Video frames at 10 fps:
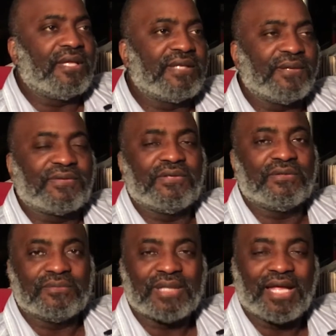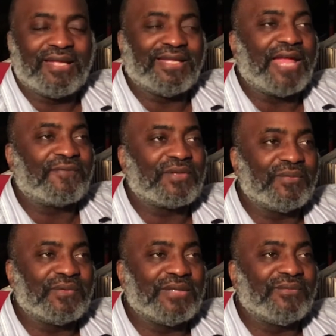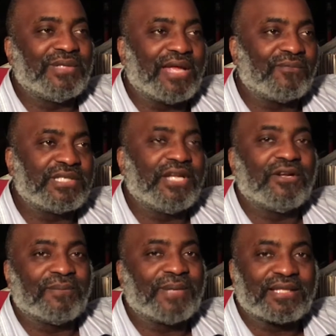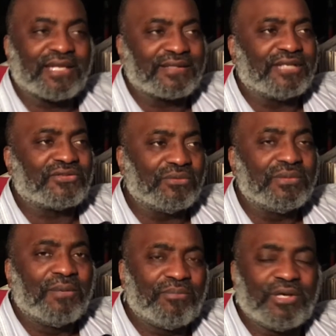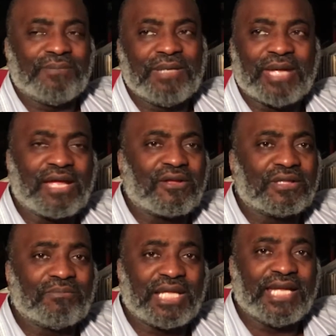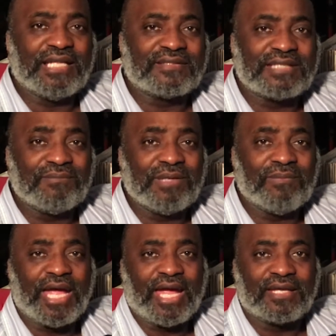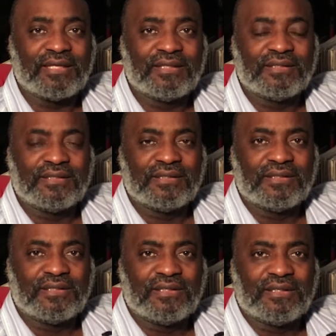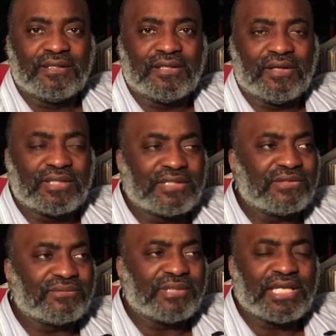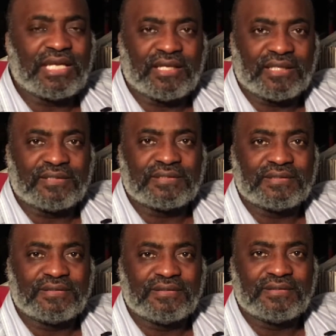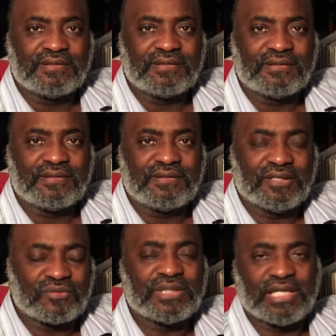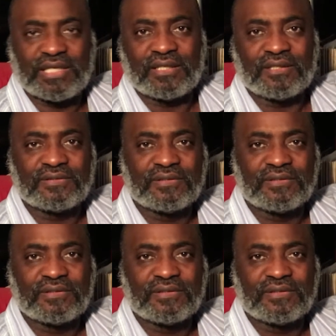Shoot. After when I was hearing about that, I was like, shoot, put me back on the plane and send me back. This is ridiculous. It's ridiculous.